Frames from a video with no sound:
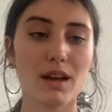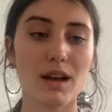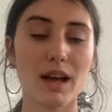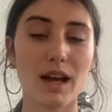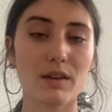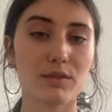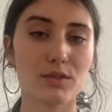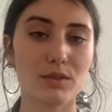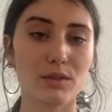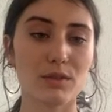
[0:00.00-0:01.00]
A
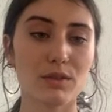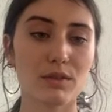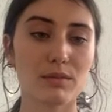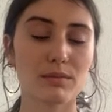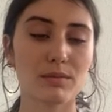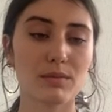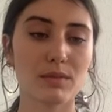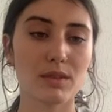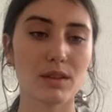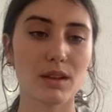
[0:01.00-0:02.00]
half-truth.
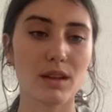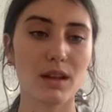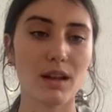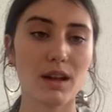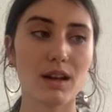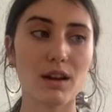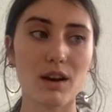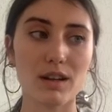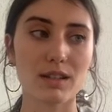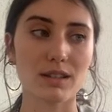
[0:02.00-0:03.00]
An
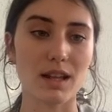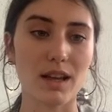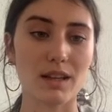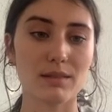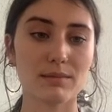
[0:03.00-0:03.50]
honest lie.